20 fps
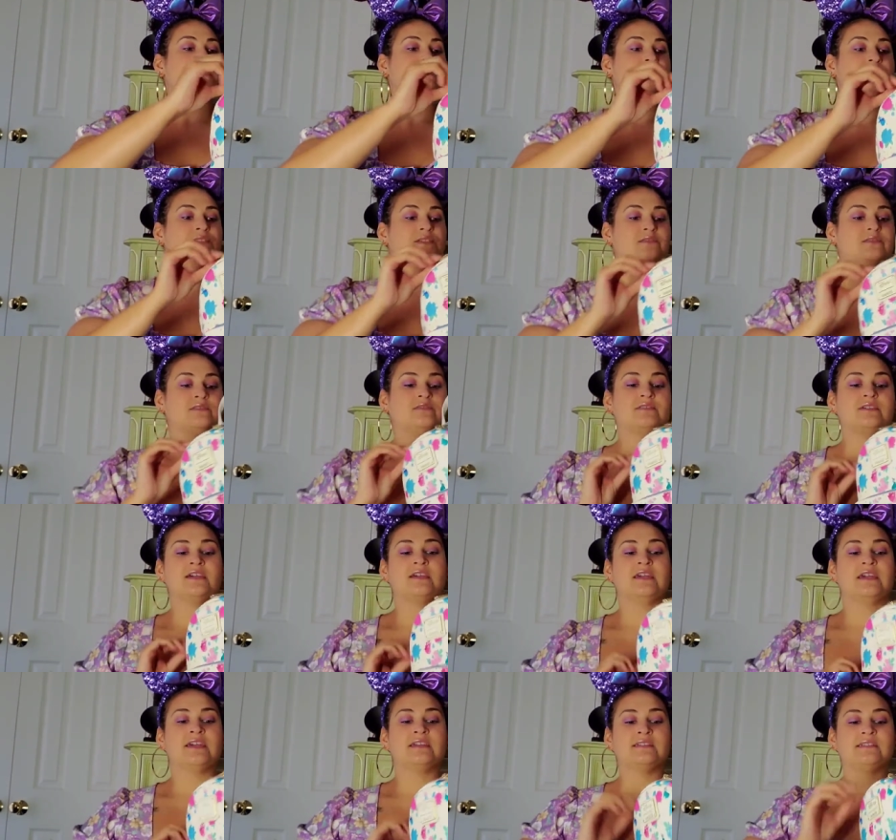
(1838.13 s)
So
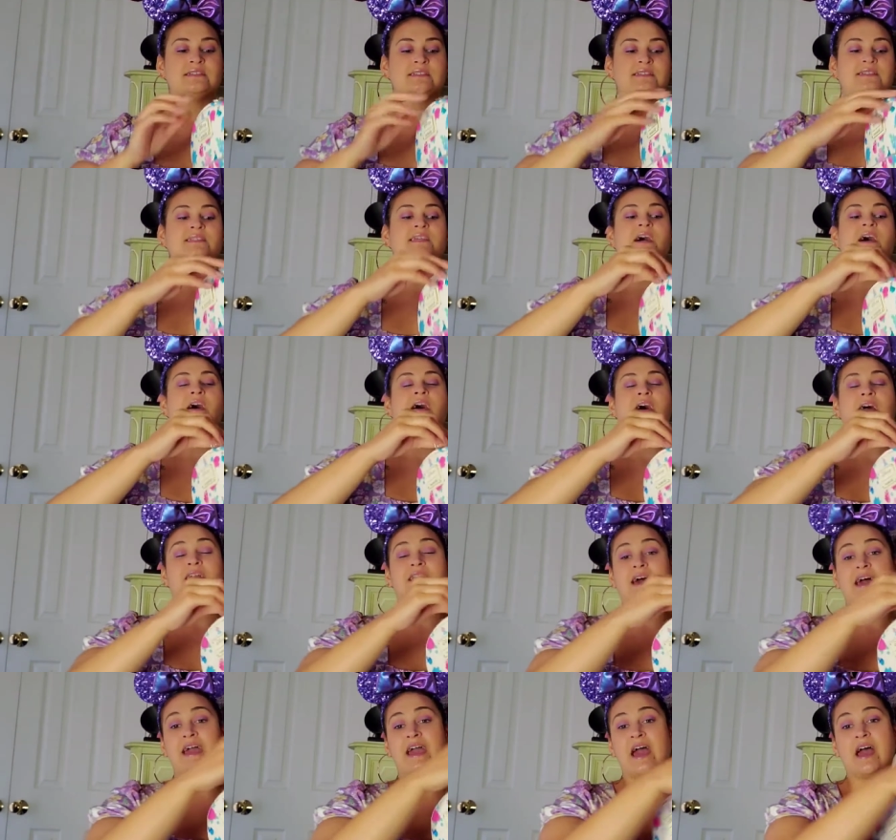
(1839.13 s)
looking
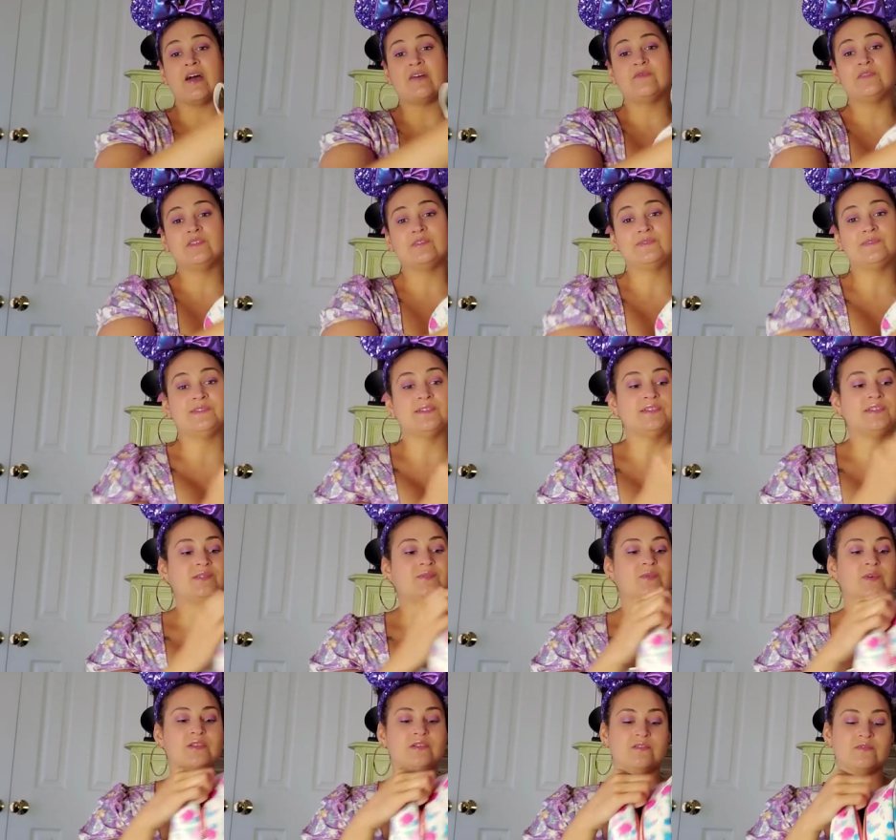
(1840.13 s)
inside, I have used this
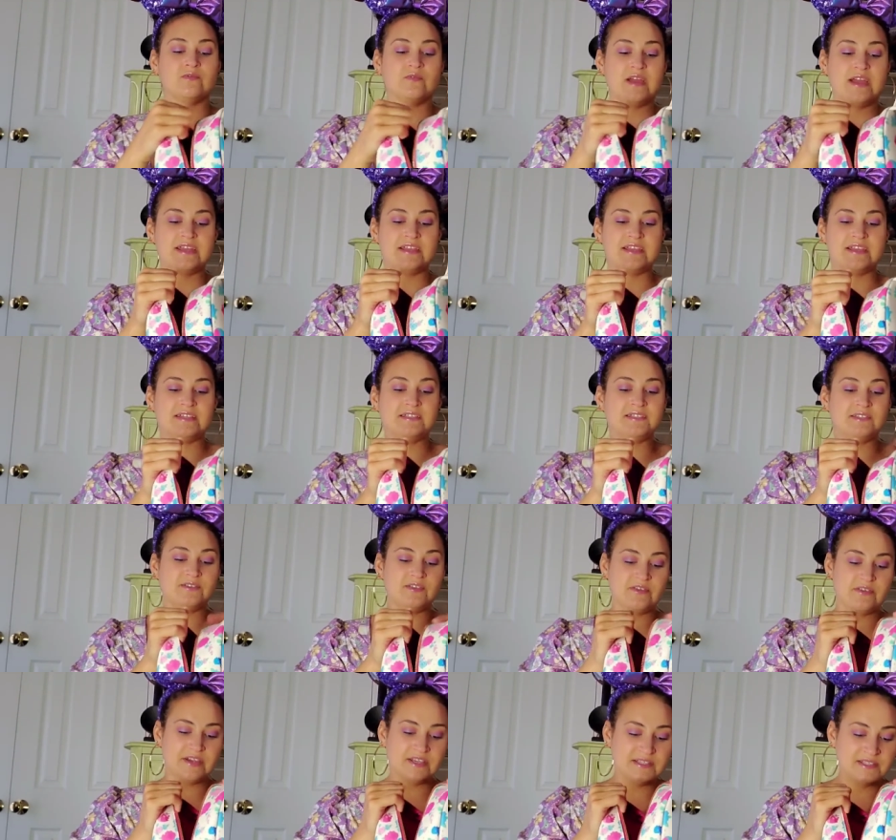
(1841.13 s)
one already, so
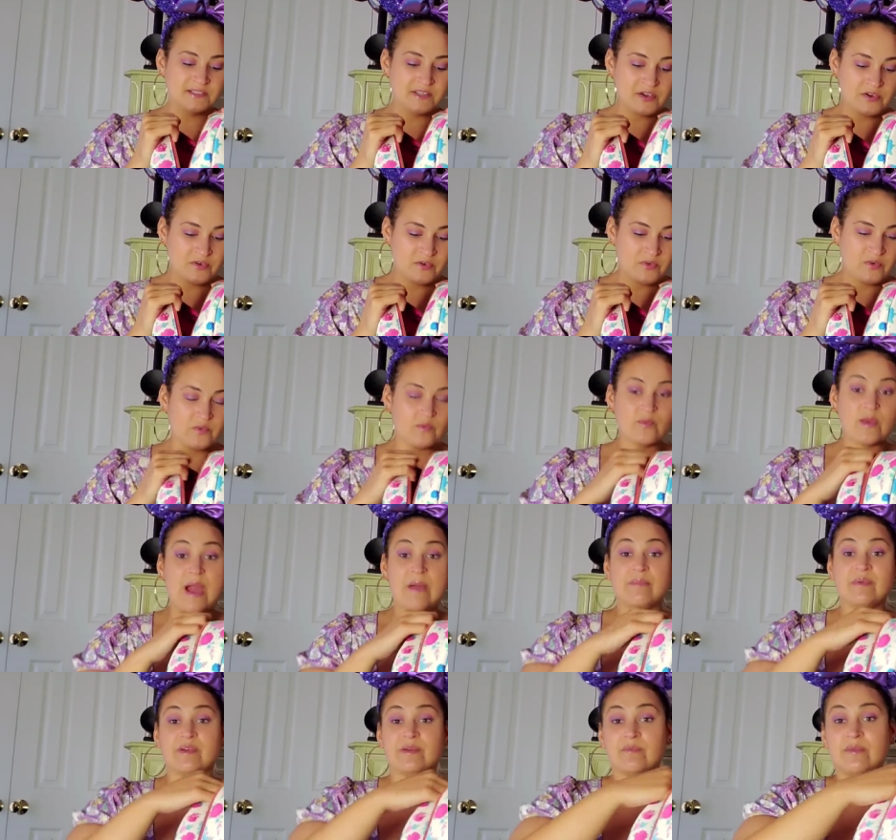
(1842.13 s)
there is no
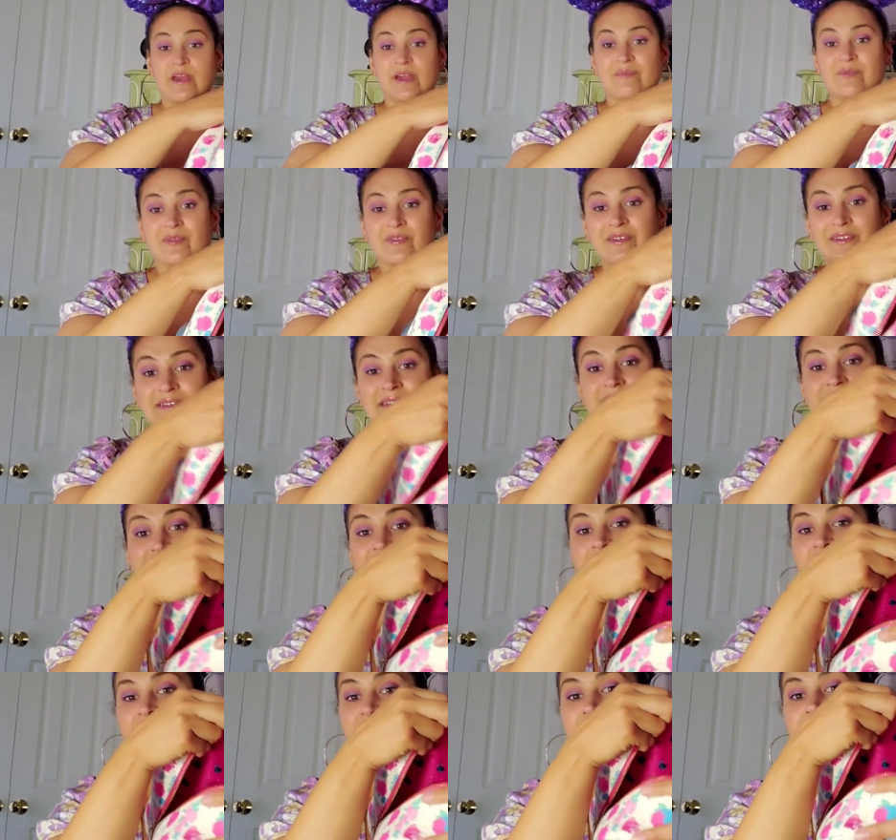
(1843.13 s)
wrapping paper
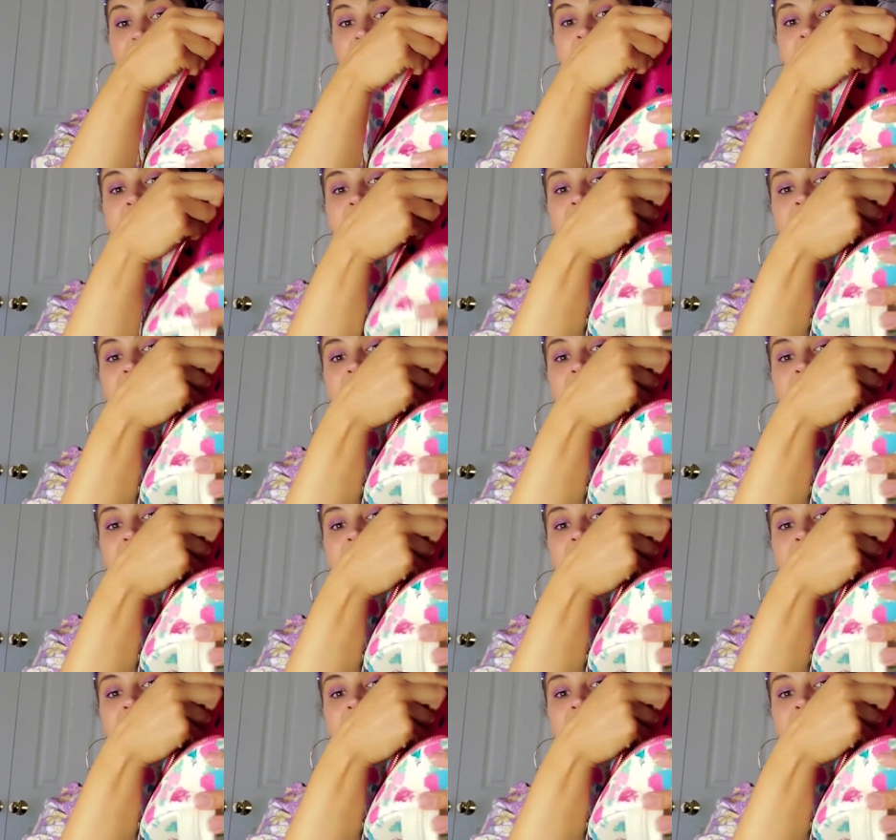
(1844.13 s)
inside.